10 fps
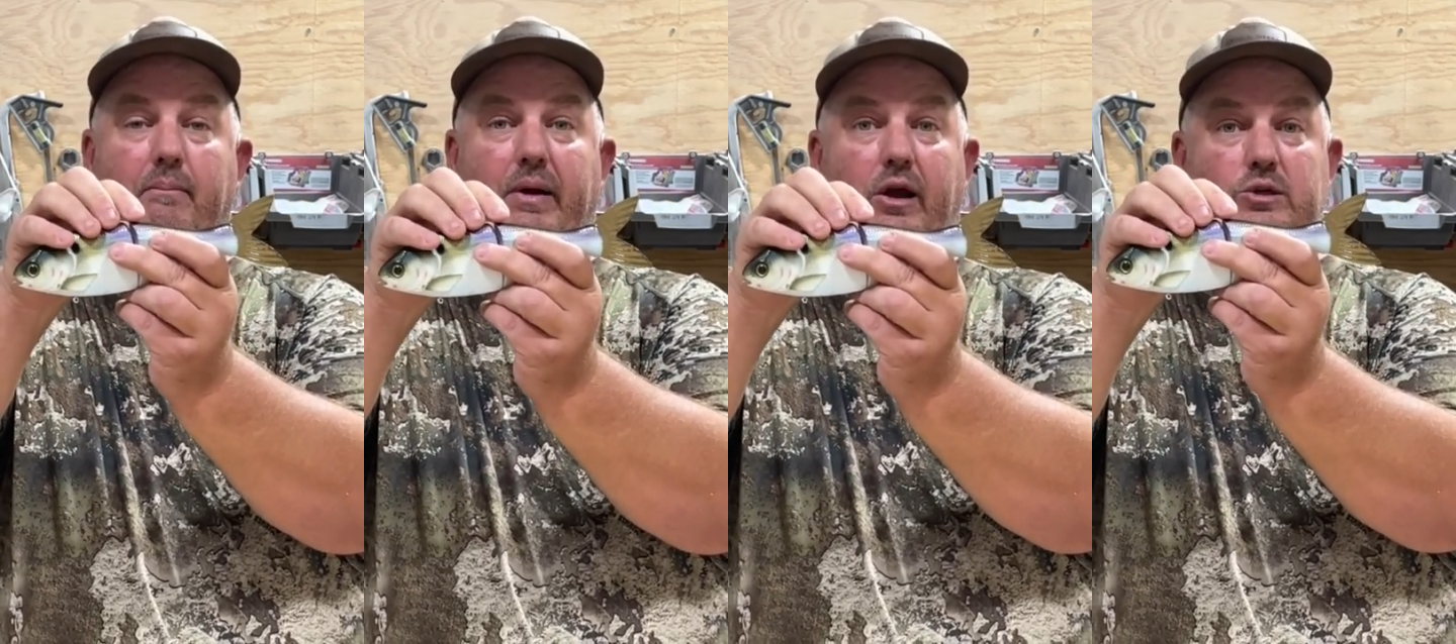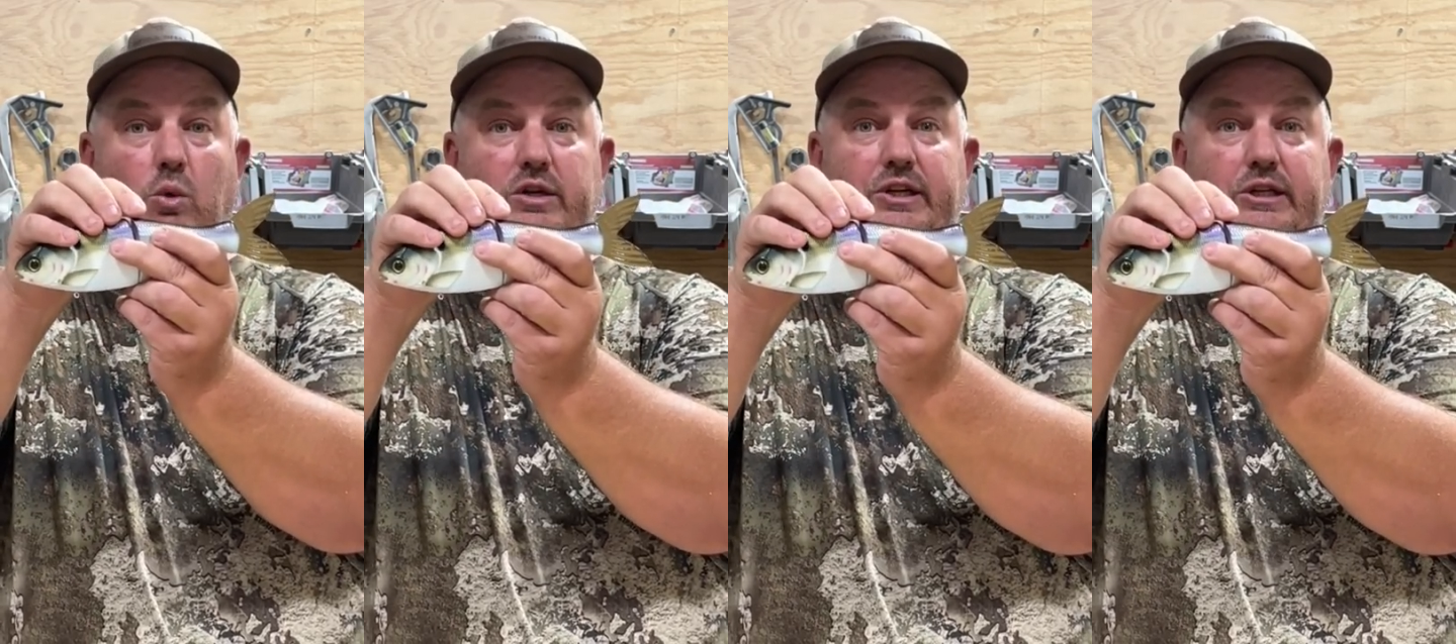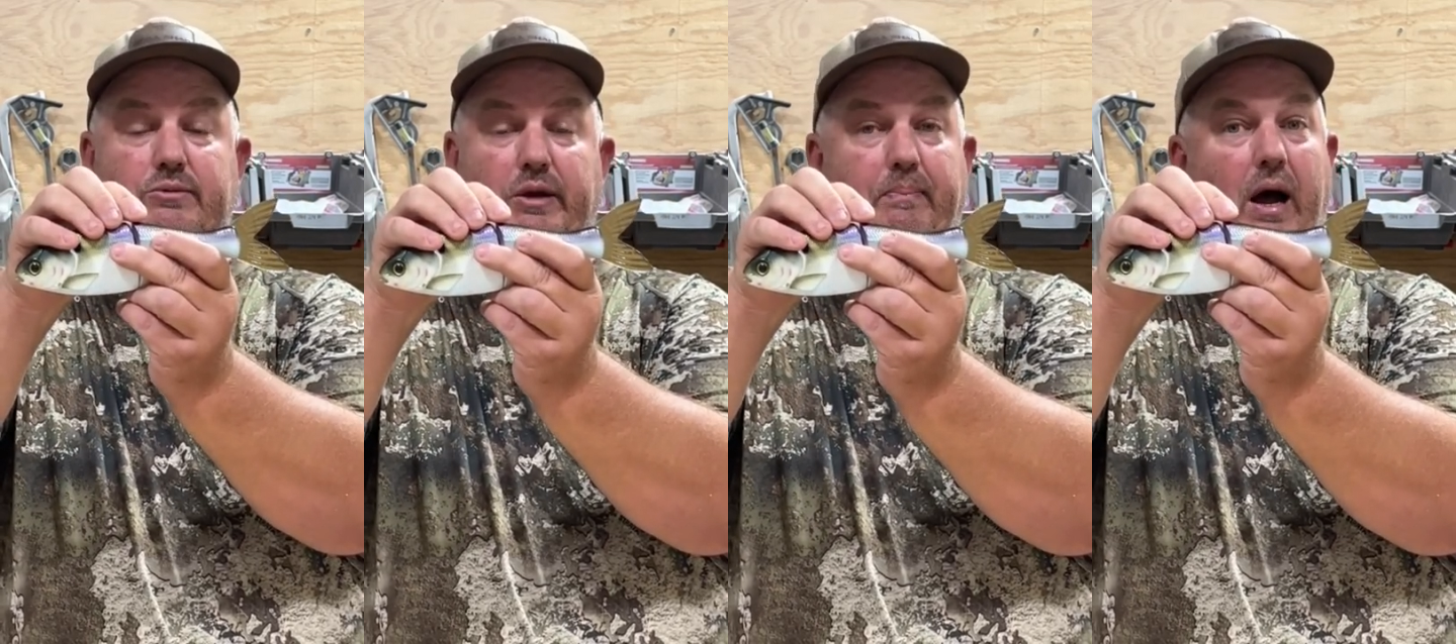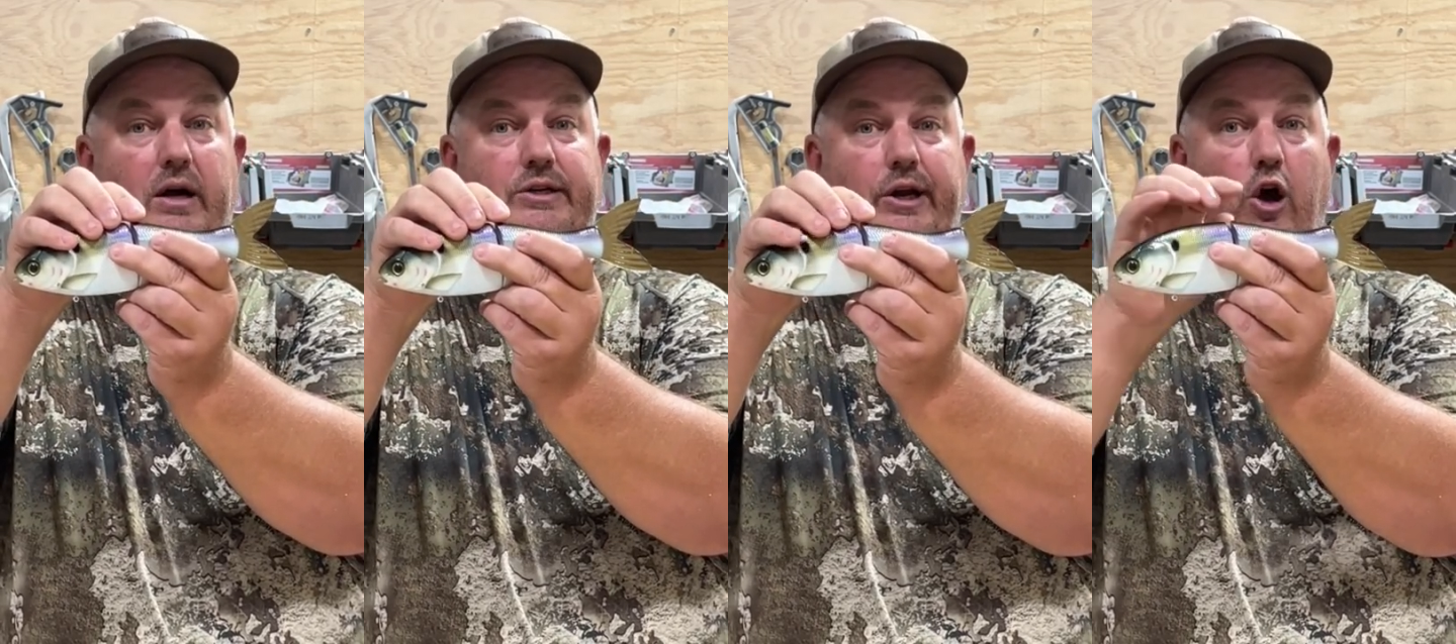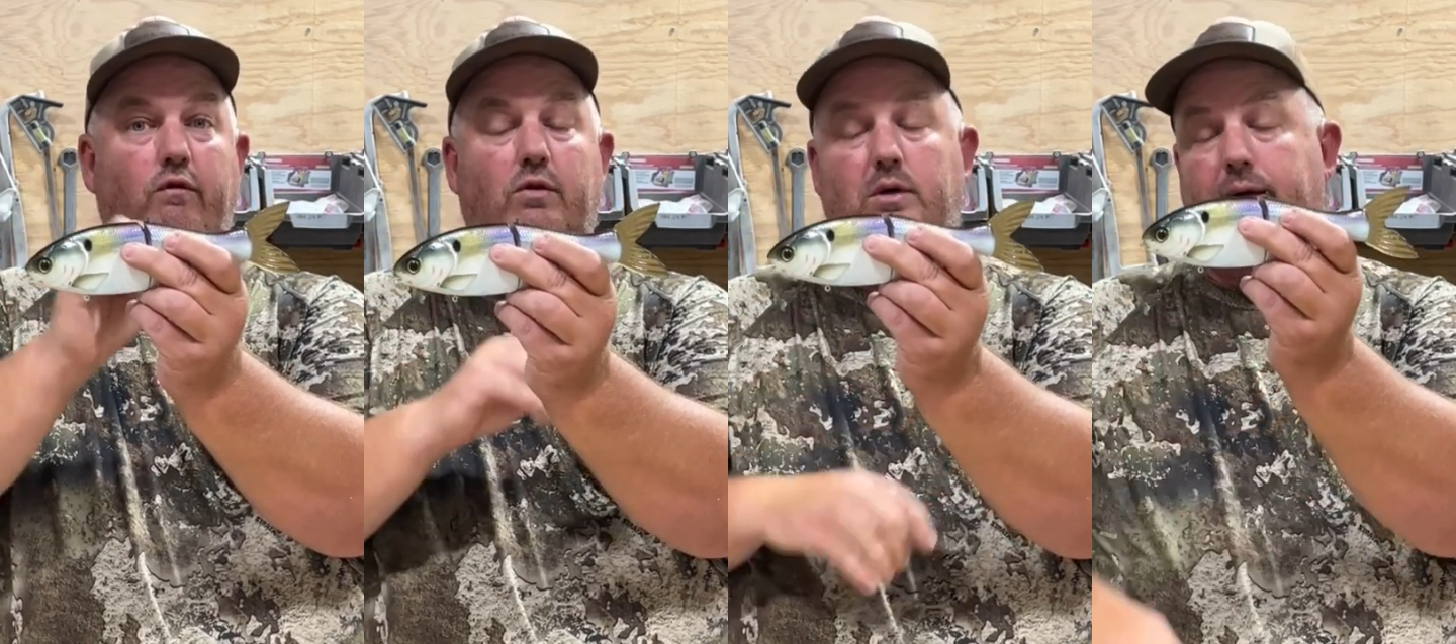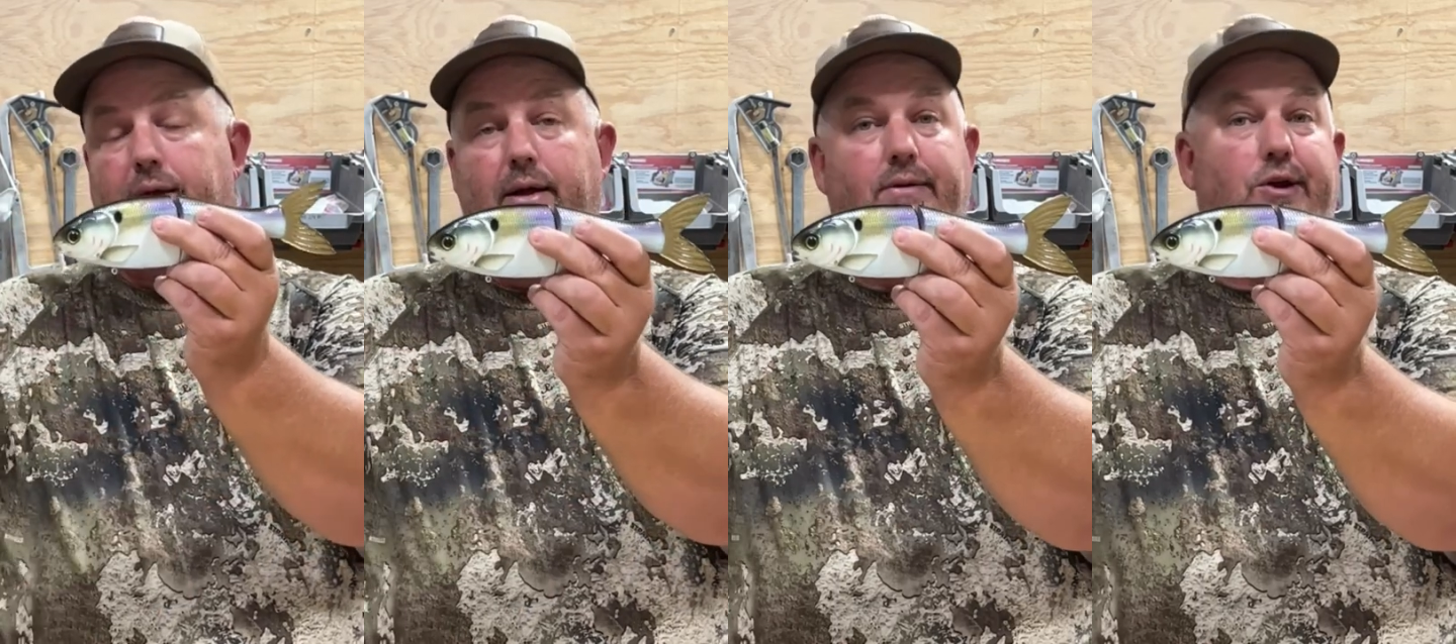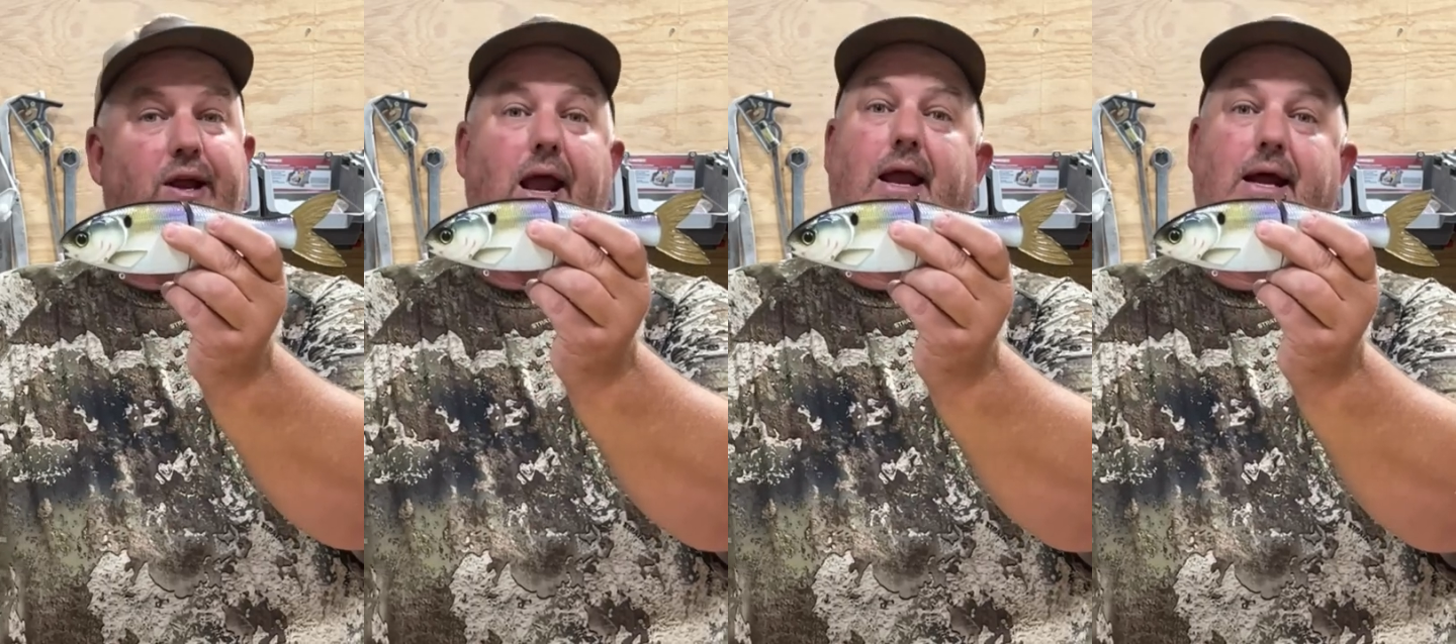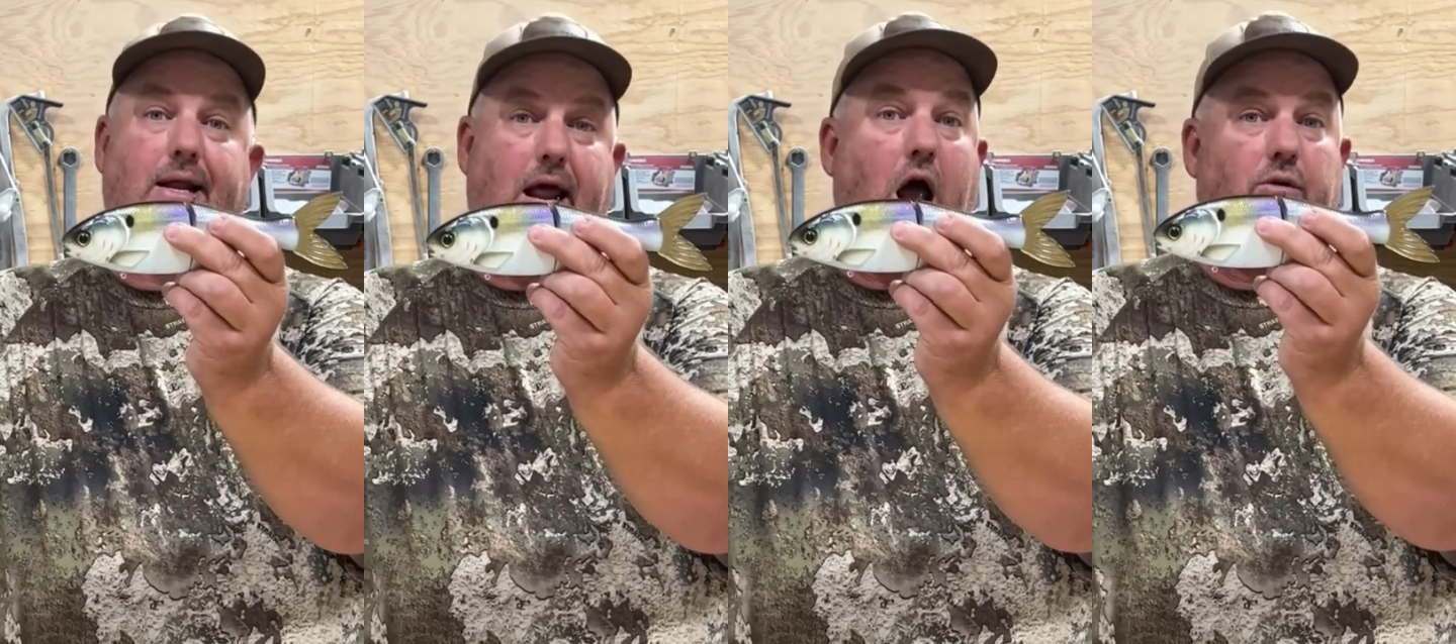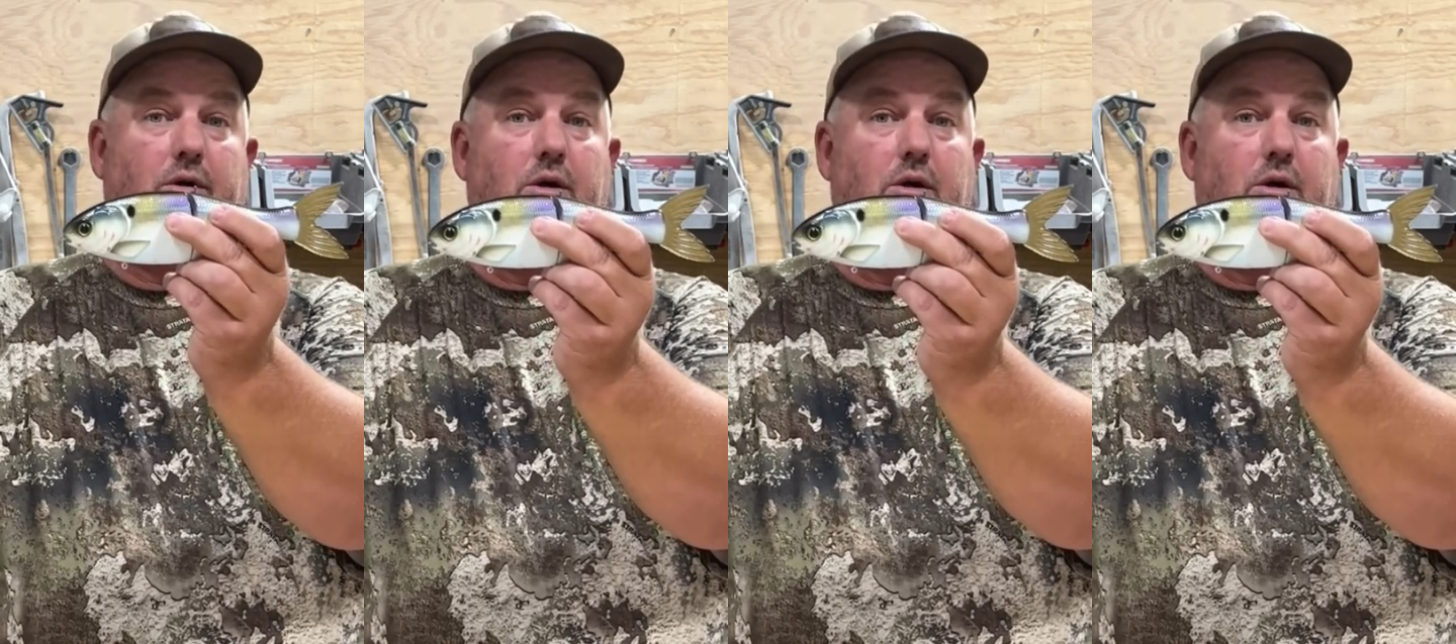because once it's epoxied over, you can't get it out.